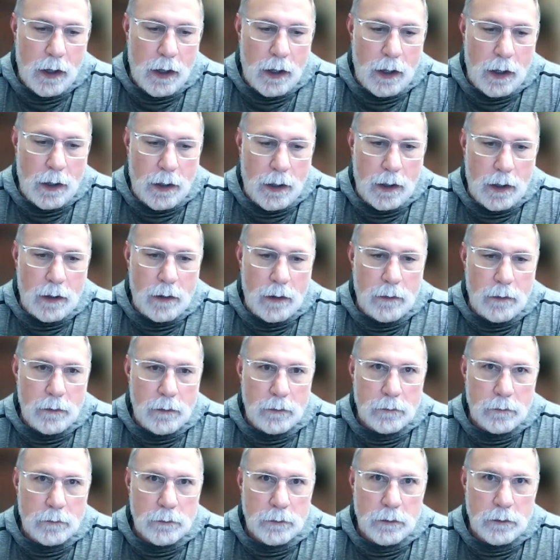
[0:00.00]

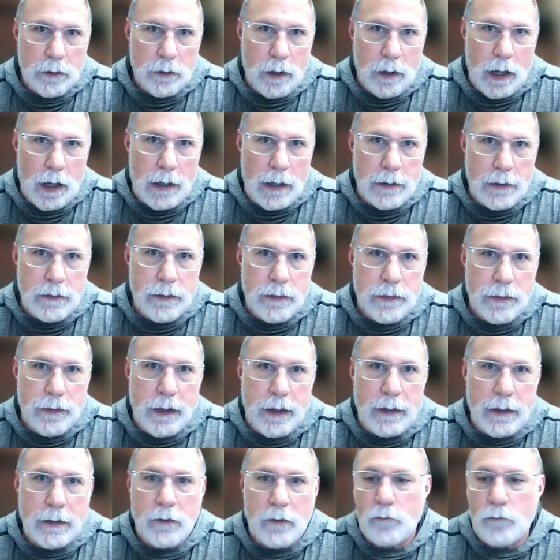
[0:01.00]
I
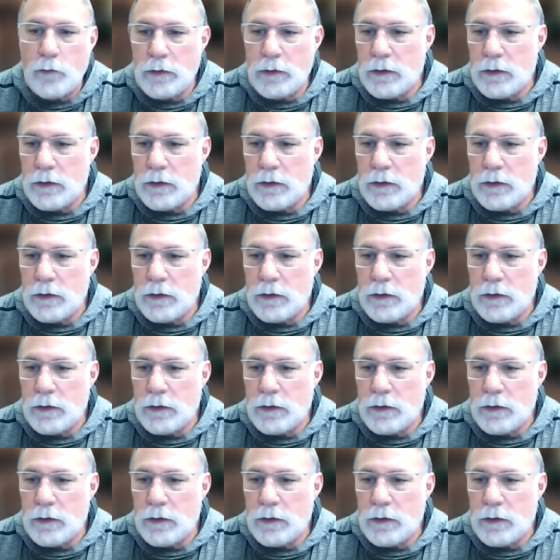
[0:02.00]
think if we